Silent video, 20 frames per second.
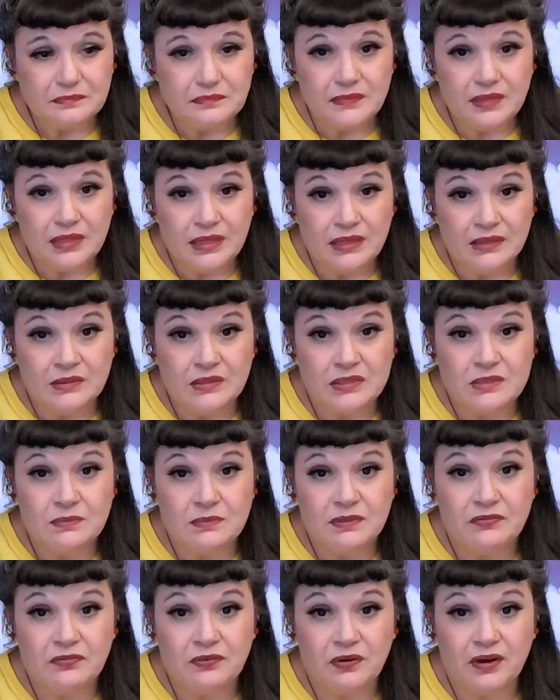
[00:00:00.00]
It was
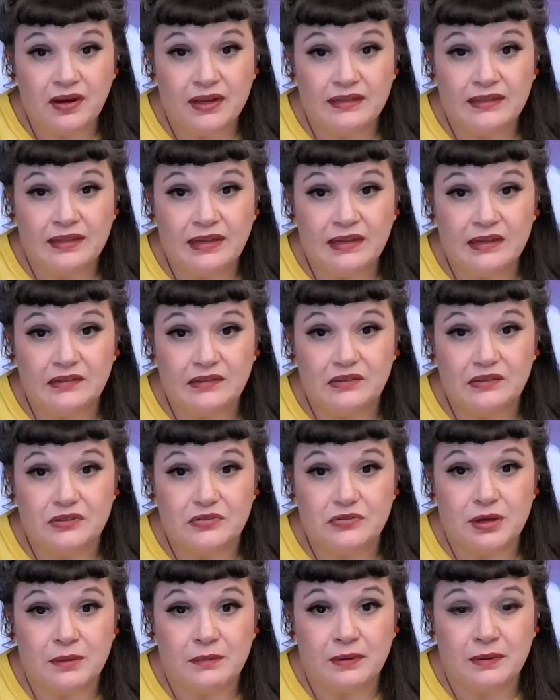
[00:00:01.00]
before I dated the
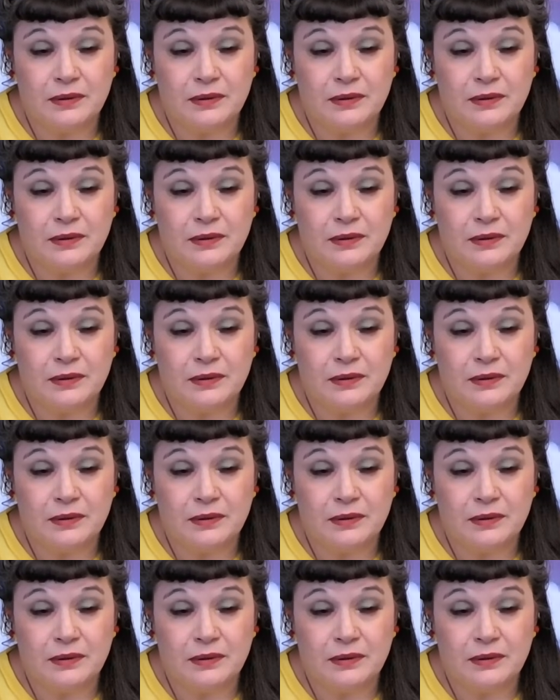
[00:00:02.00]
drummer.